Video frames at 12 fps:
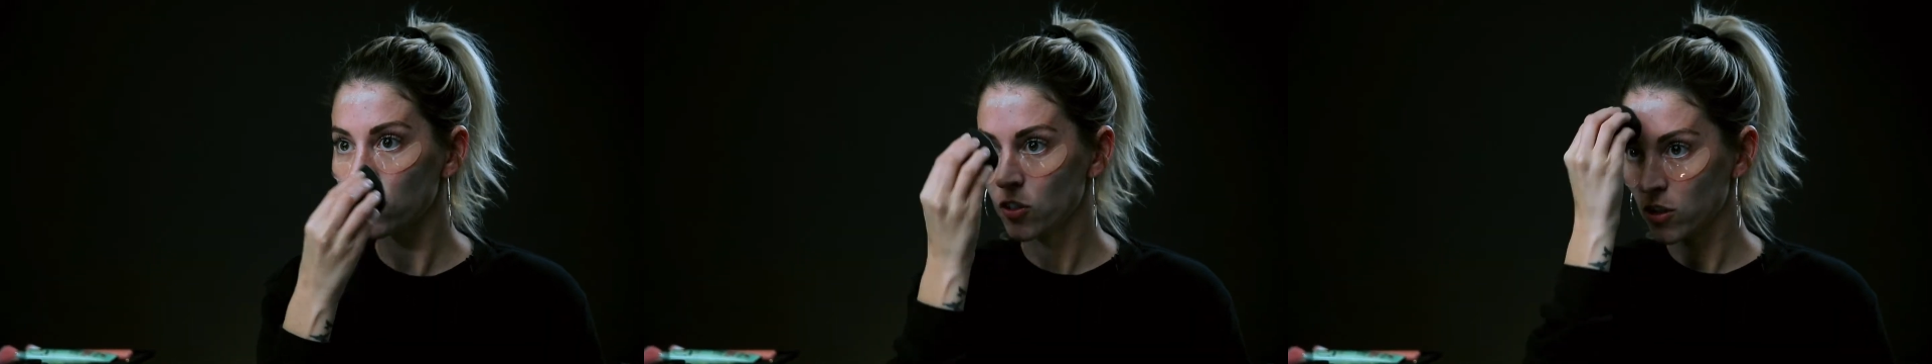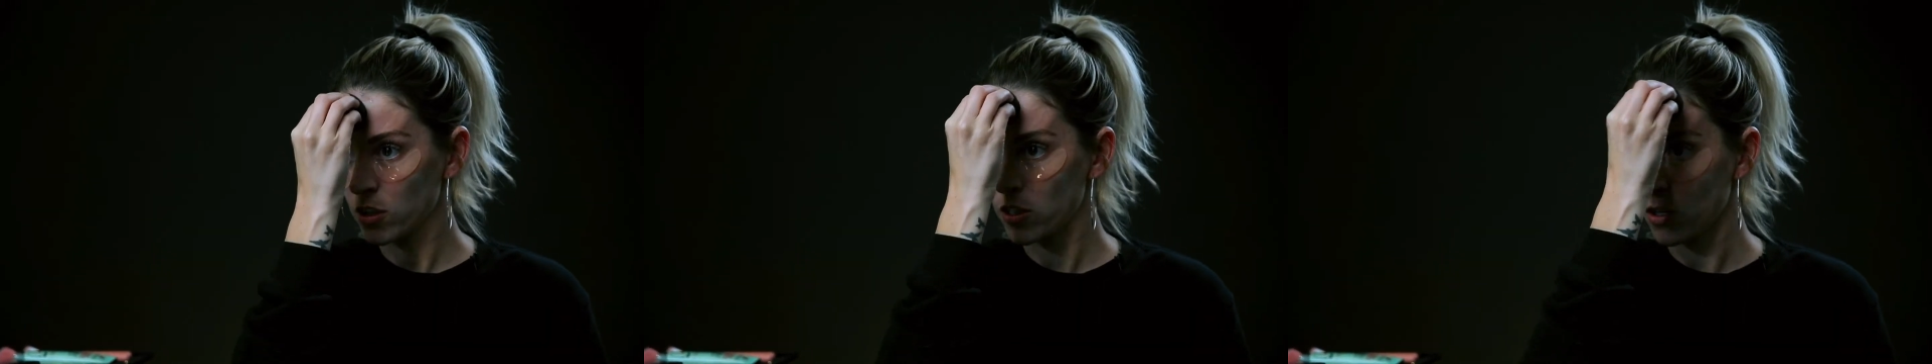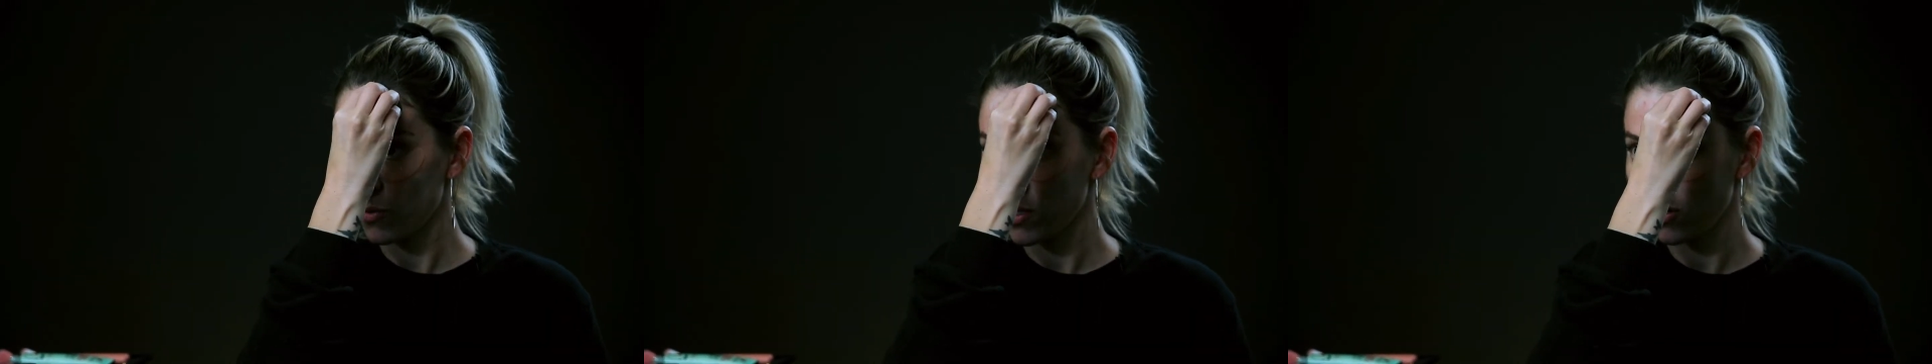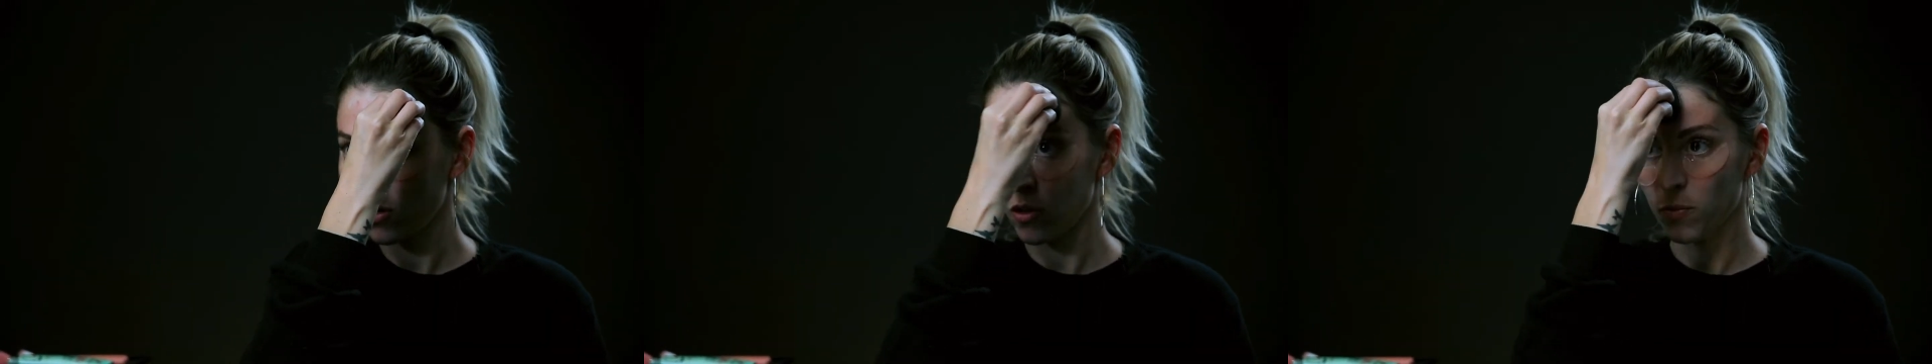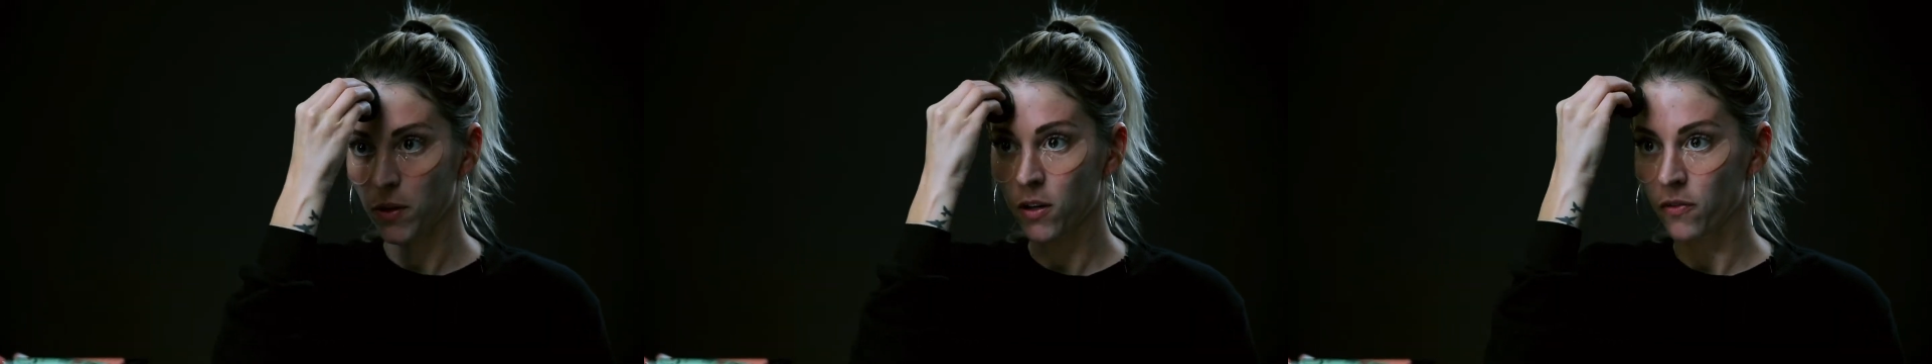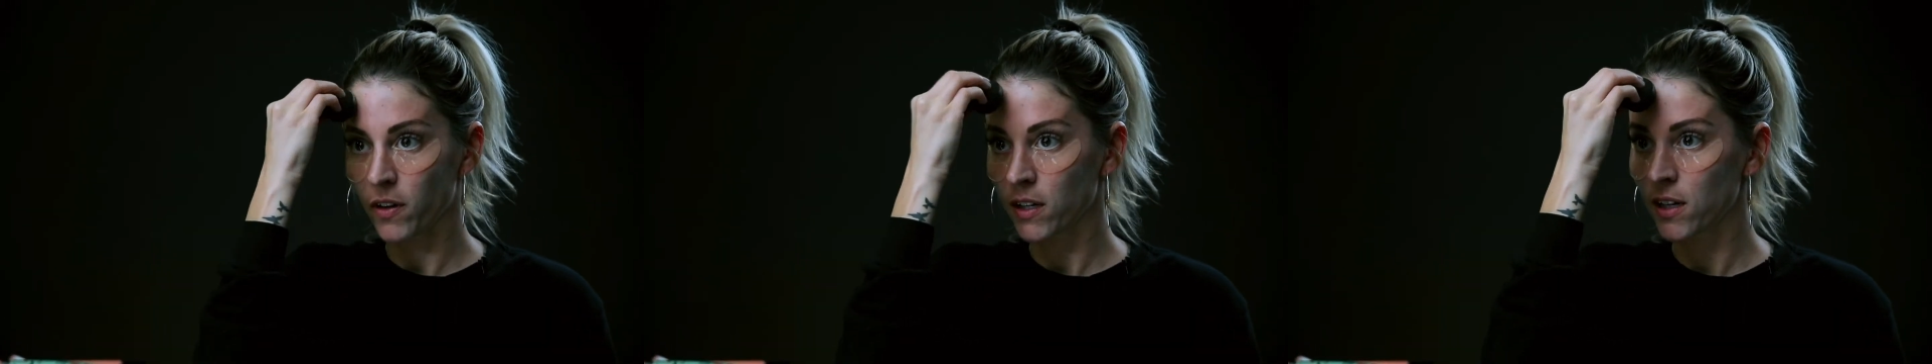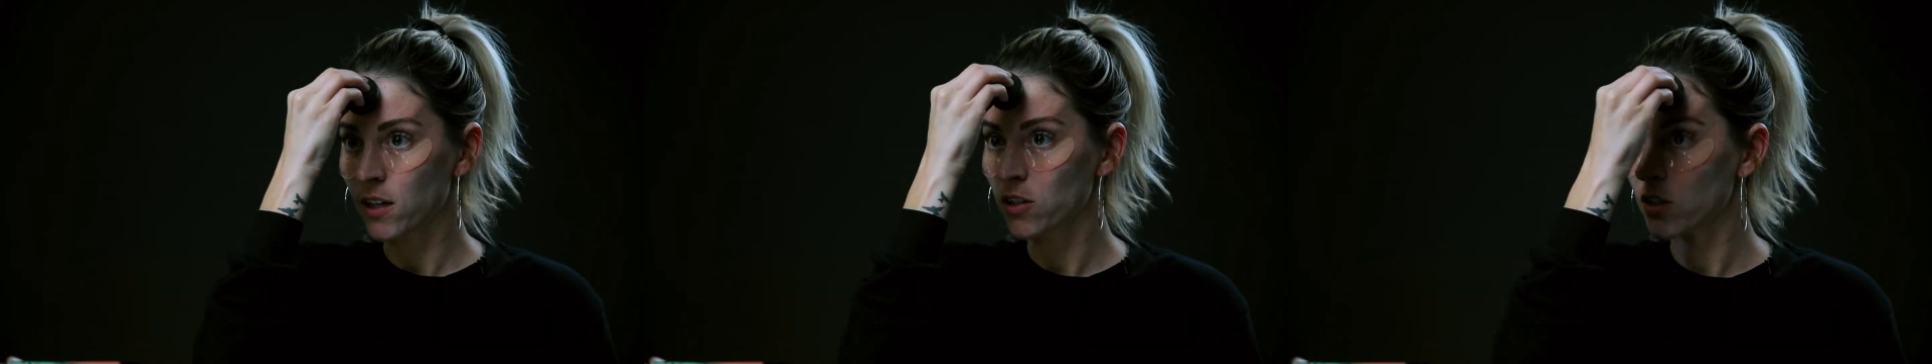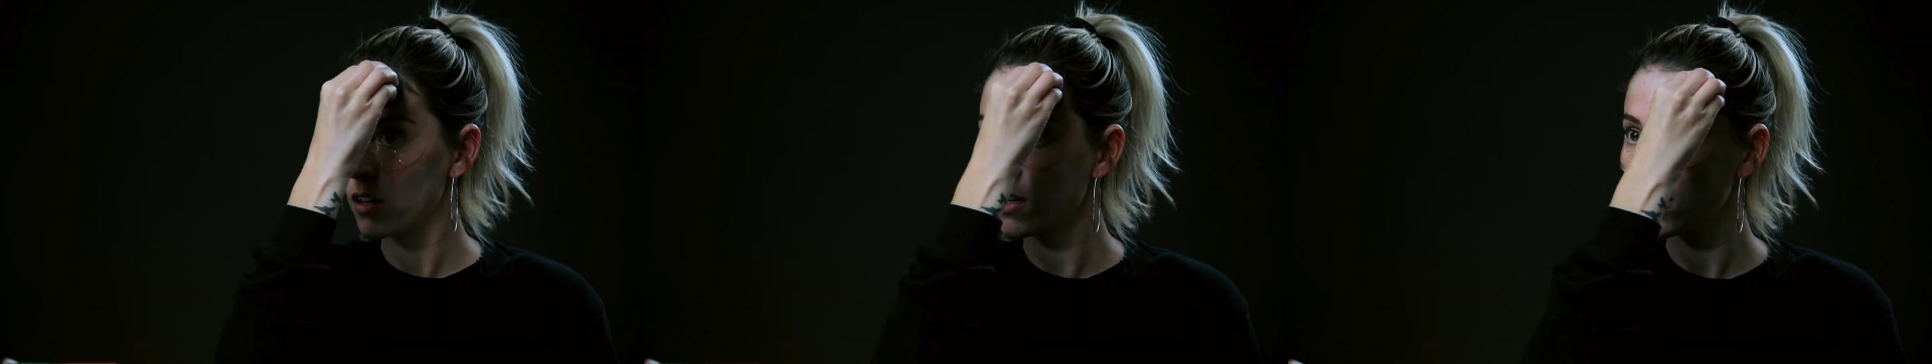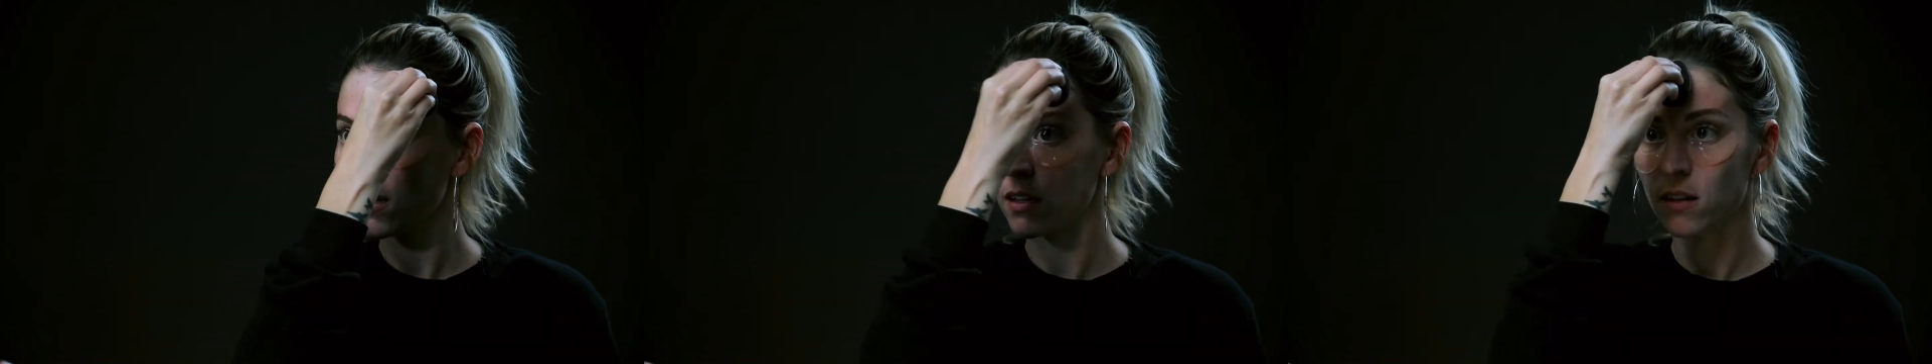just so when you go to put your foundation on,